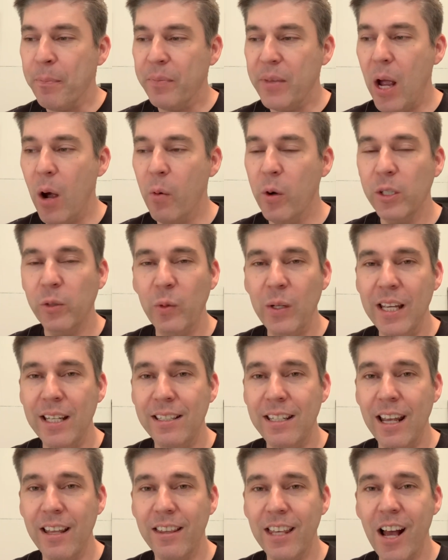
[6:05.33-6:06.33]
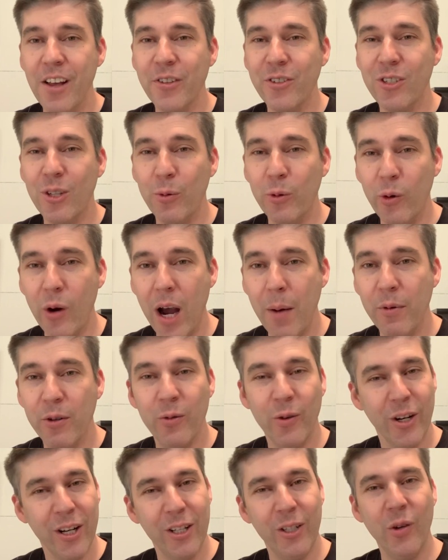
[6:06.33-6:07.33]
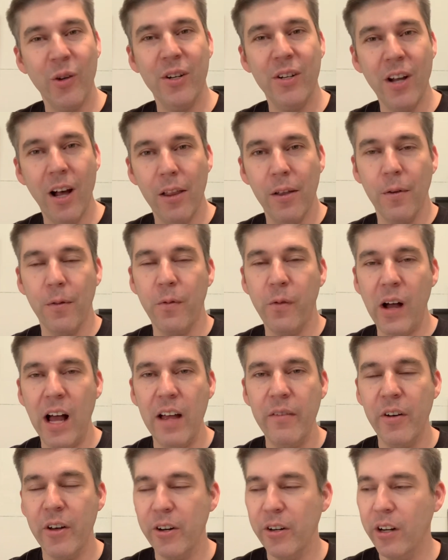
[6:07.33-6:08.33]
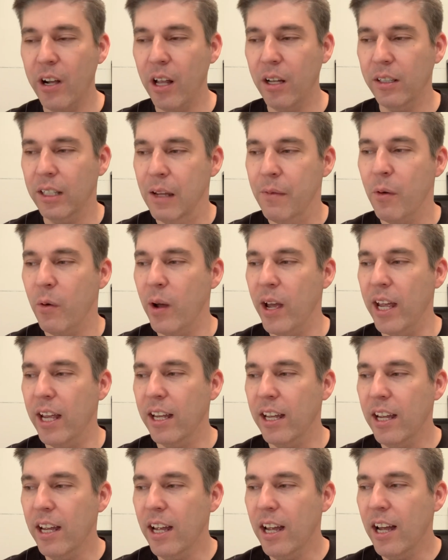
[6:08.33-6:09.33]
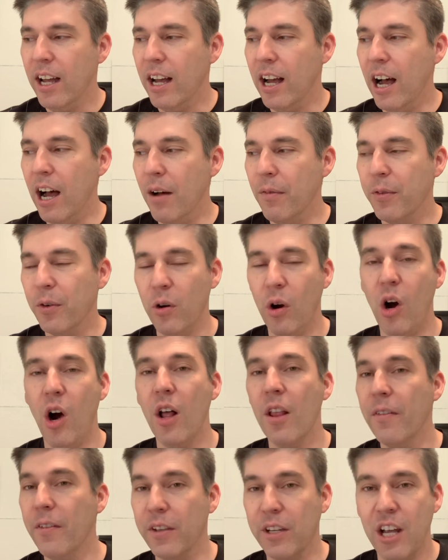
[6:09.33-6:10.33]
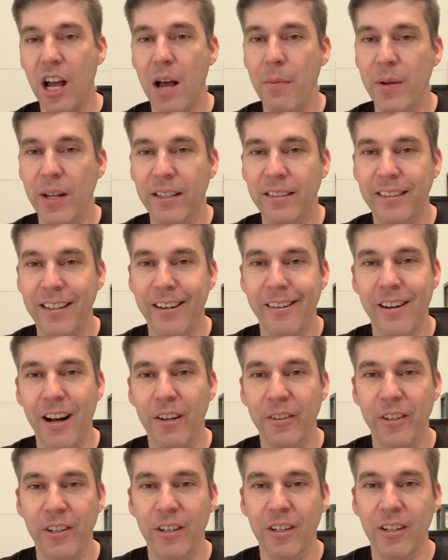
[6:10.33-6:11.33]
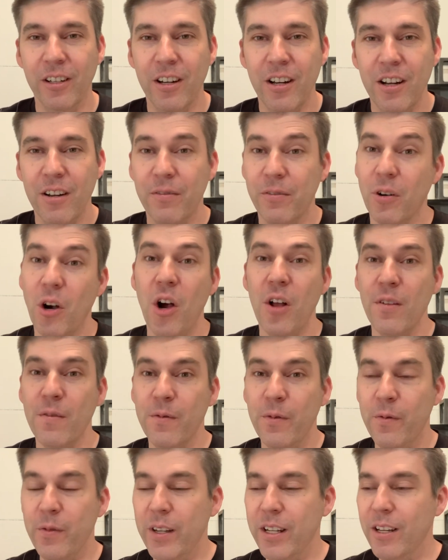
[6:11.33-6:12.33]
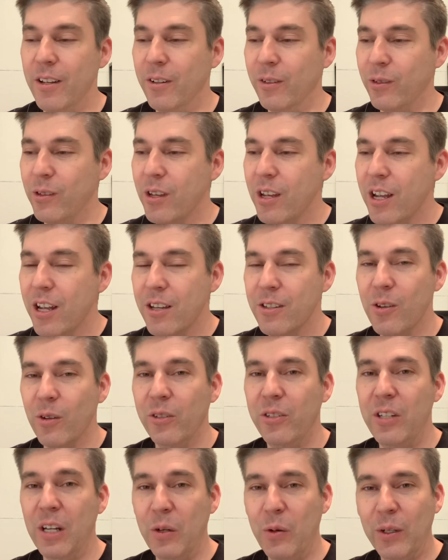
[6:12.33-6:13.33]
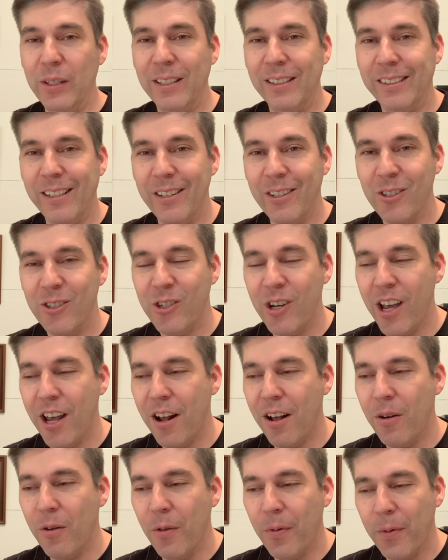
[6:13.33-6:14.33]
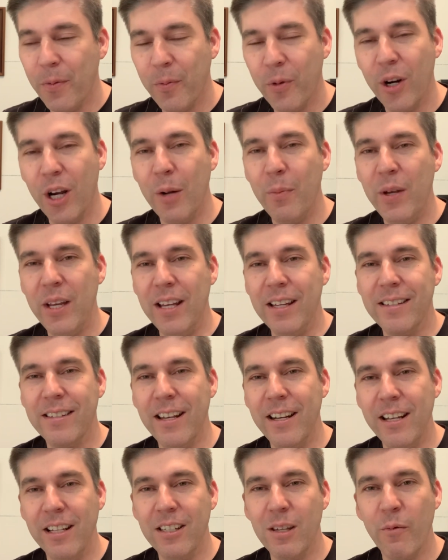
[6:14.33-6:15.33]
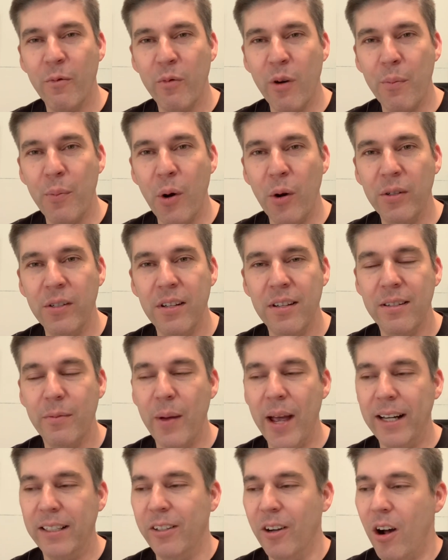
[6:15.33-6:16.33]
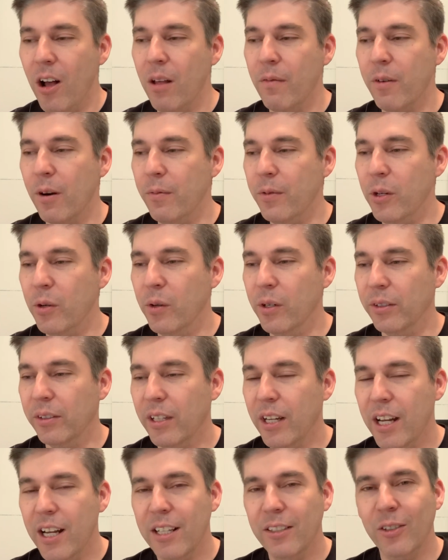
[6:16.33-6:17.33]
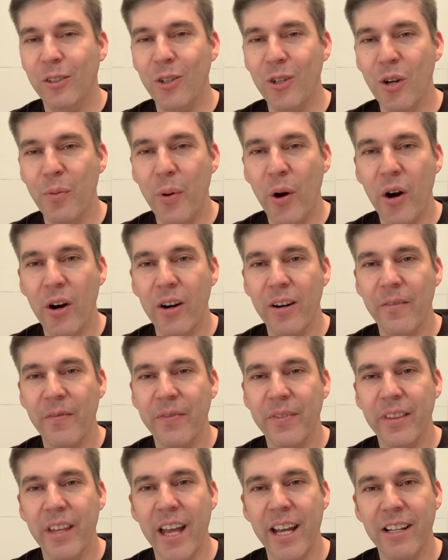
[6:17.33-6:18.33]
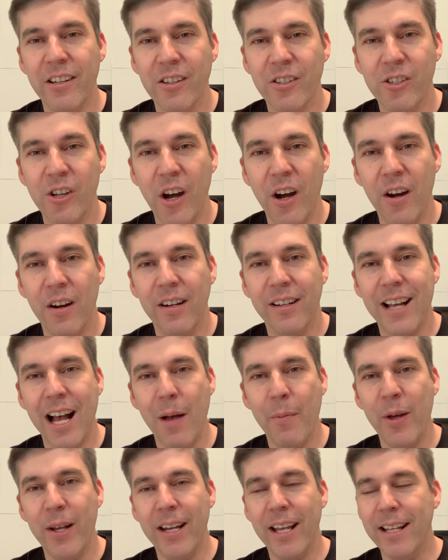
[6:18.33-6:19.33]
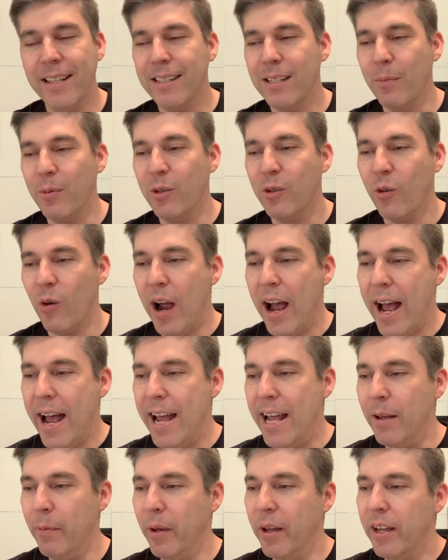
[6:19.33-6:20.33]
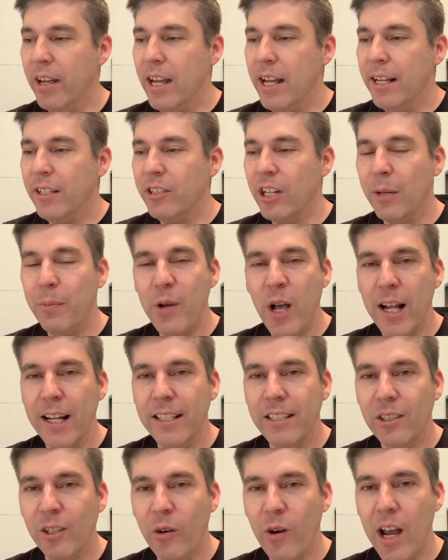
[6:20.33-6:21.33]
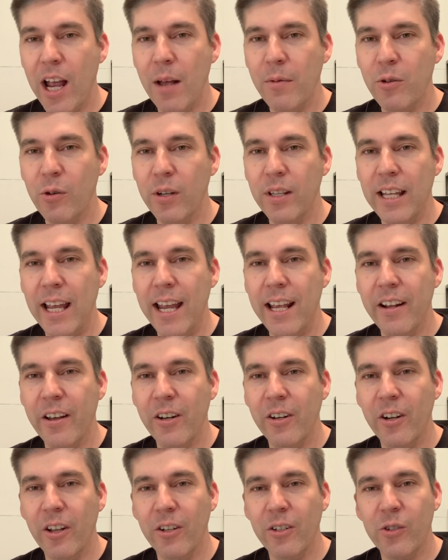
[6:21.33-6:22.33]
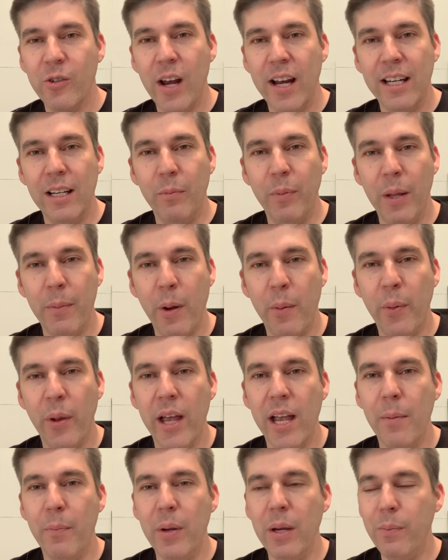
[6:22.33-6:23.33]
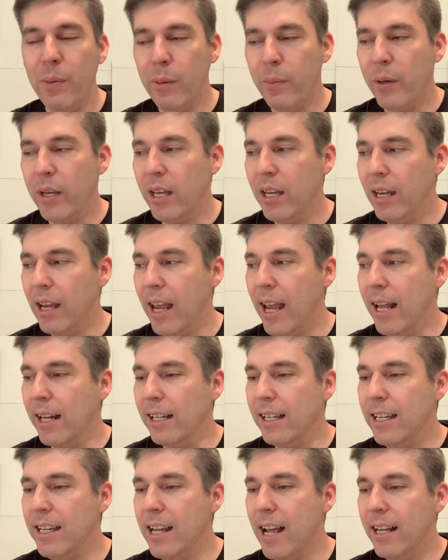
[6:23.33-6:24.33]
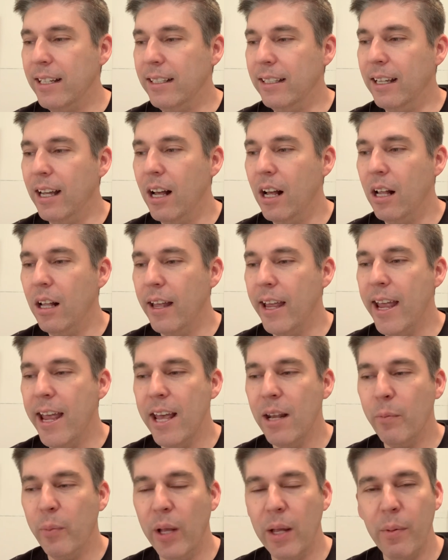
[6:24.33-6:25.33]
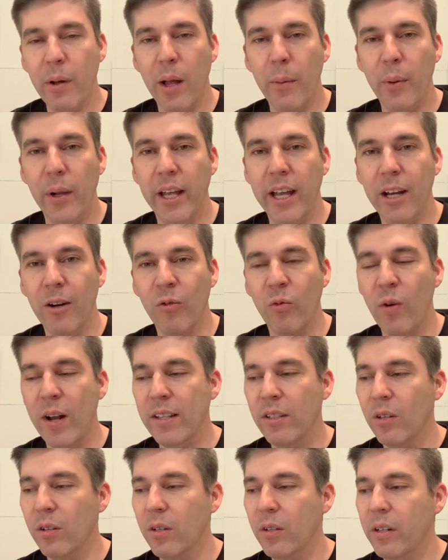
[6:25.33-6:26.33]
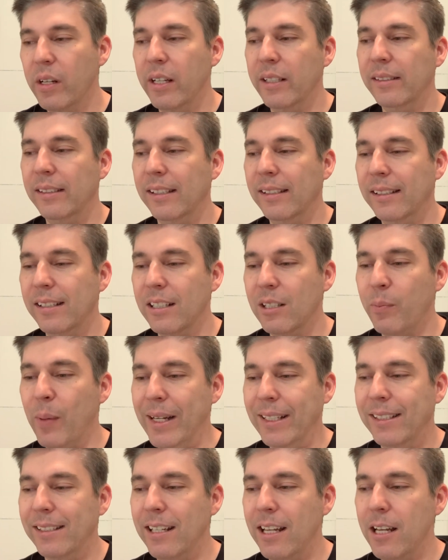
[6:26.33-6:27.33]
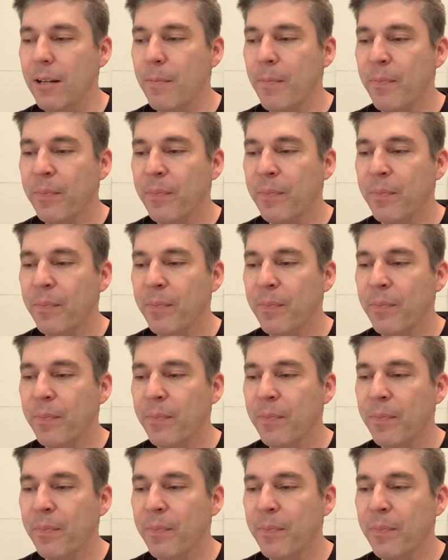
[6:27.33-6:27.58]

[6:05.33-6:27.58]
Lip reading: Now, once we hit 10,000 subscribers, we're going to do another $500 giveaway for all of the comments that are out there for all of the videos. So stick with us on this channel. We're going to be sending some of our proceeds back to all of our viewers. So do your part. Like, share, comment, and subscribe. Check me on Instagram. Join the $800 tracking play-by-play, PPP, and EIDL, and play-by-play rental assistance by state.